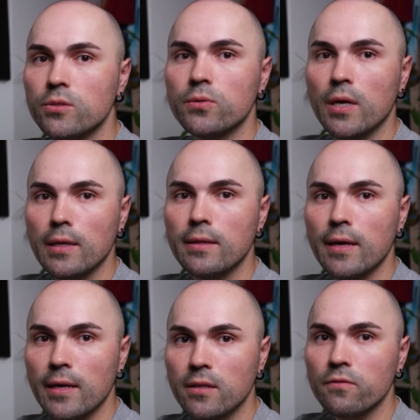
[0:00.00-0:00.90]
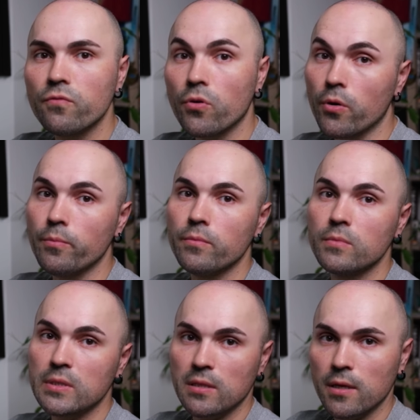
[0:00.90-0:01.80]
to get data from
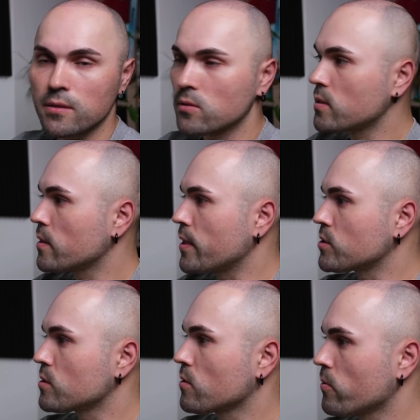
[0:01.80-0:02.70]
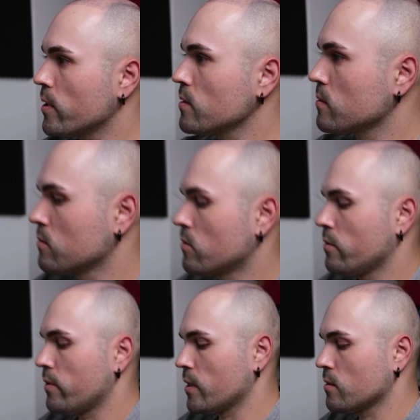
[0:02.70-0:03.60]
slicer selection, correct?
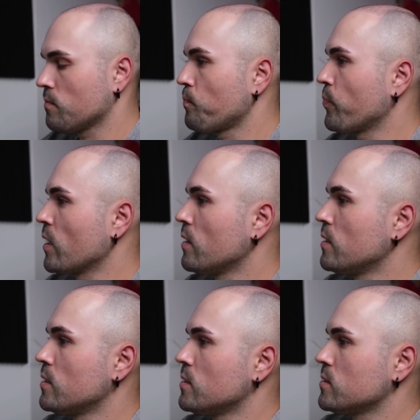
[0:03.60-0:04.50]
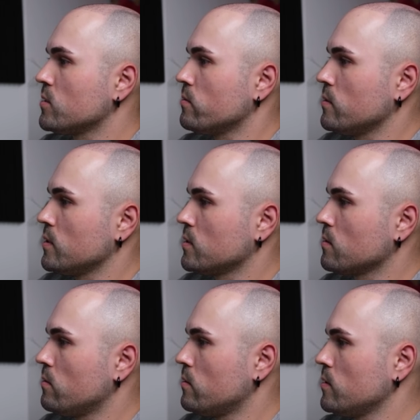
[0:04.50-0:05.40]
Correct. So let's
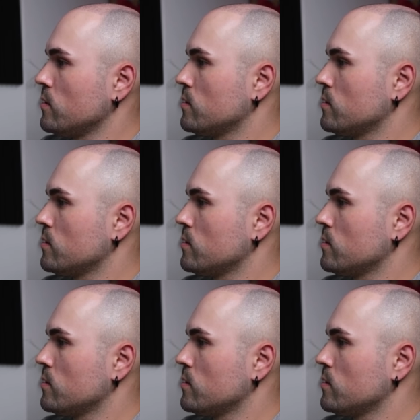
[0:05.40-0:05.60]
call it